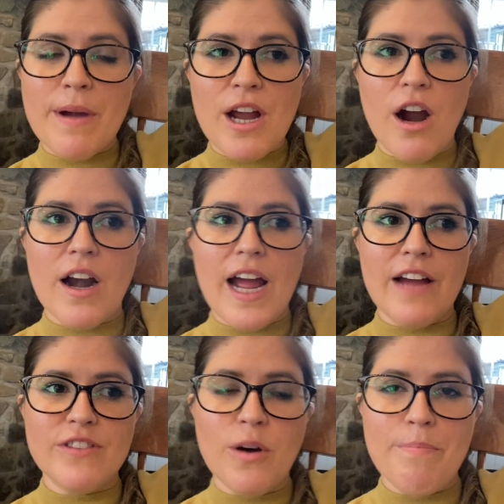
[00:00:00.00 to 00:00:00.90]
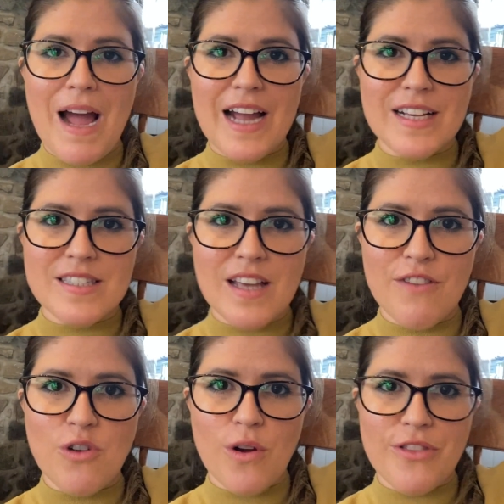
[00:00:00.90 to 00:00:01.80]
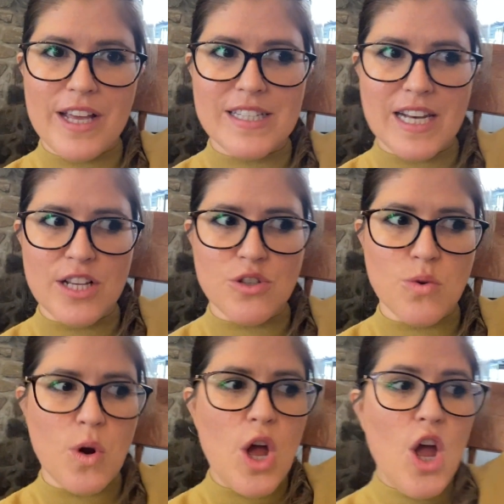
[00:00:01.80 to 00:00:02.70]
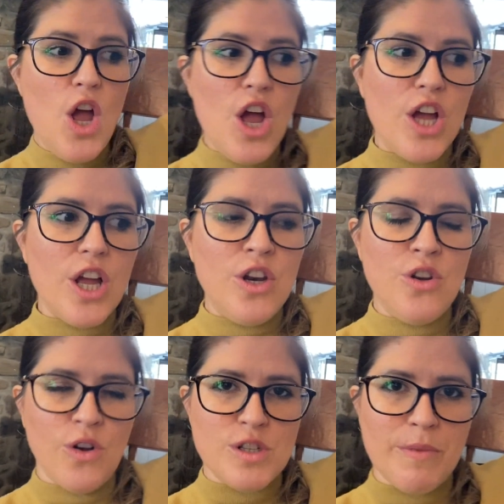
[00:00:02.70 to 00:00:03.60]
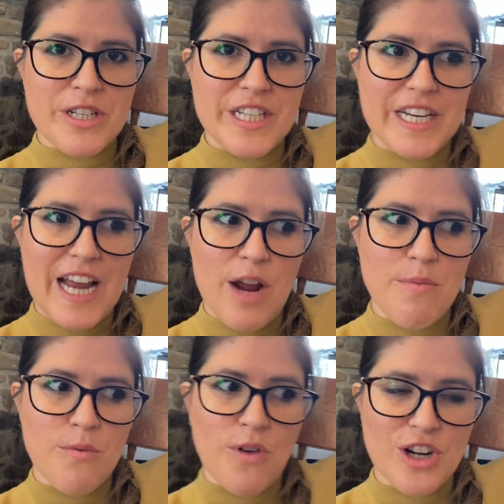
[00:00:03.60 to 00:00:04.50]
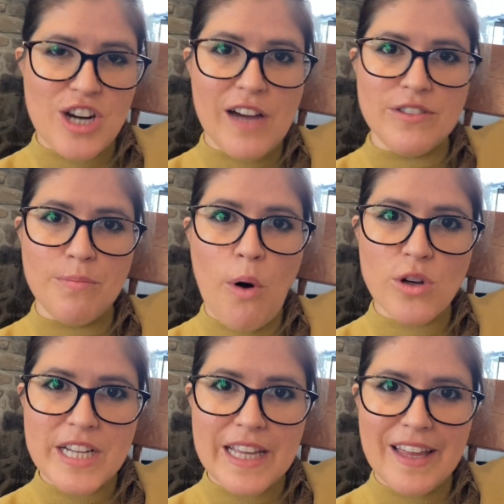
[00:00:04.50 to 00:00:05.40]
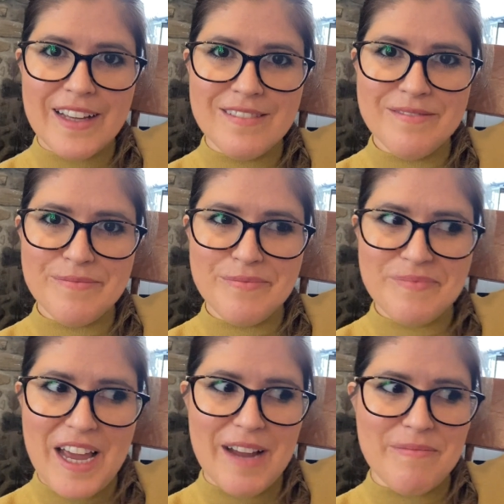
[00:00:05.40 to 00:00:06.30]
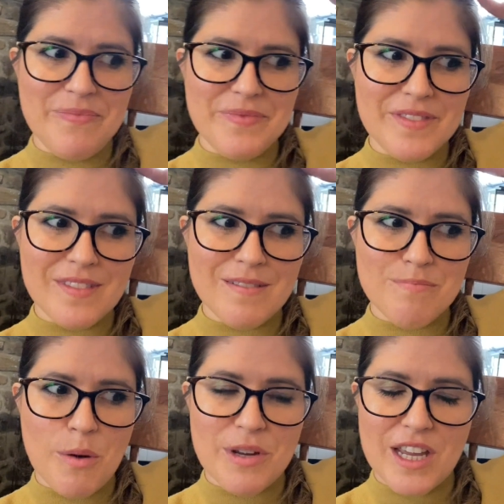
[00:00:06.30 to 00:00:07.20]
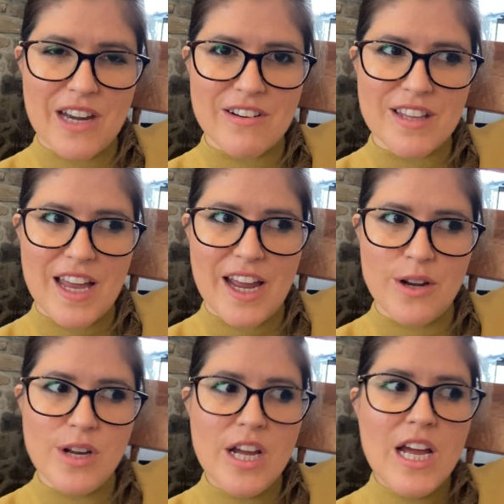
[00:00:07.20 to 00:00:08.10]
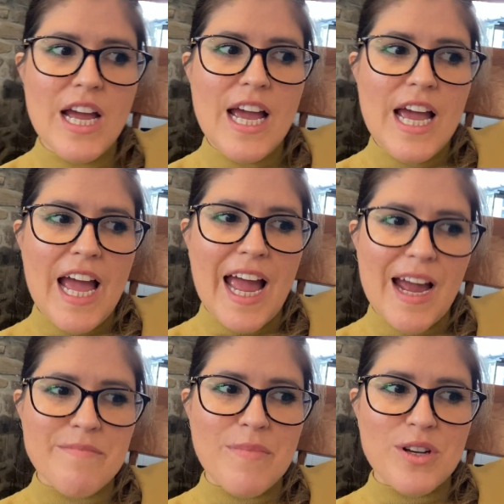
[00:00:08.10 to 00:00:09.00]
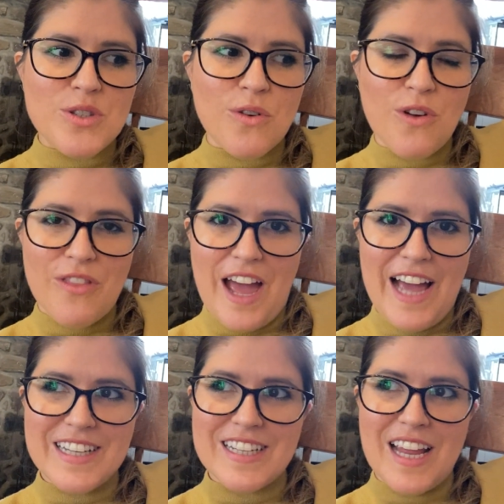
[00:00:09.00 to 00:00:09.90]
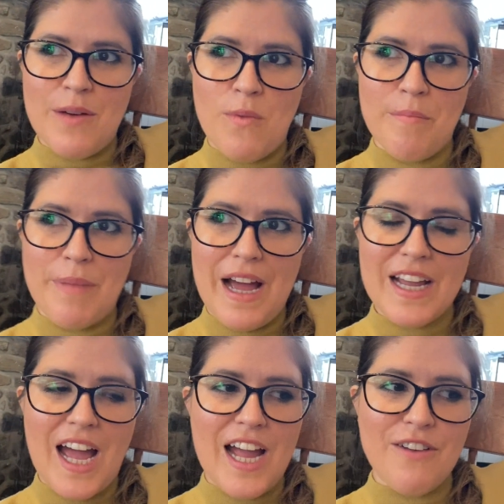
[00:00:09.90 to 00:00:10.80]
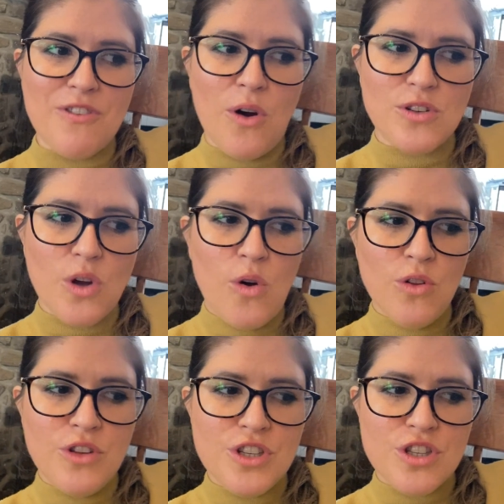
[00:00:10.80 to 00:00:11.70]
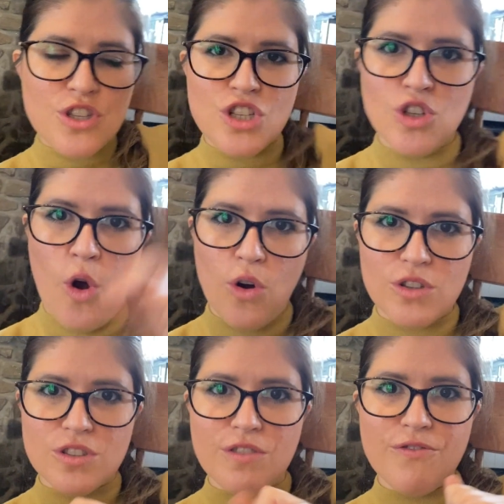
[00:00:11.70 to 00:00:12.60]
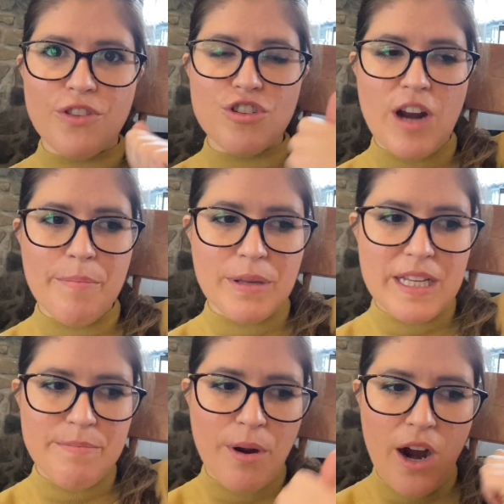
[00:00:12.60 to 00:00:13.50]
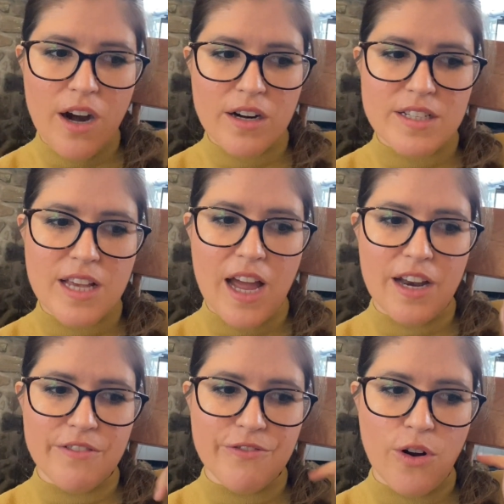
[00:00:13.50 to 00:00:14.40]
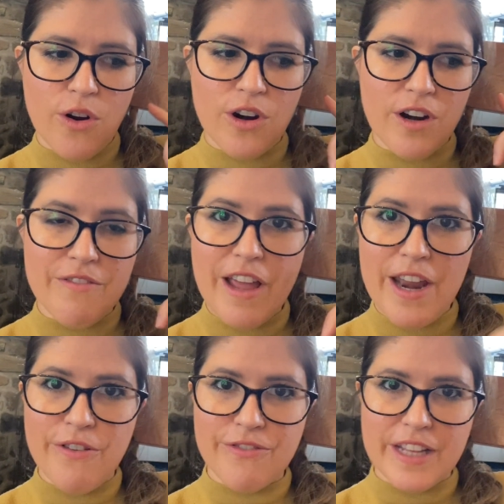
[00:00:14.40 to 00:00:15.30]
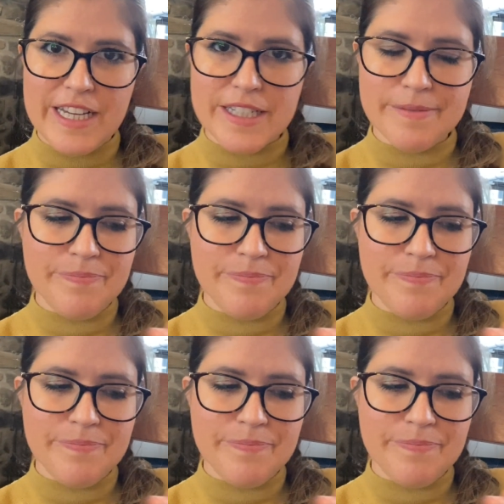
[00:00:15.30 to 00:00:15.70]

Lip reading: car I have little bags that have got things in it, so not so much needed now, but we've got a travel potty thing. Probably could get rid of that now. So I've got that in one bag. I have got all the socks for the trampoline parks and for Inflate,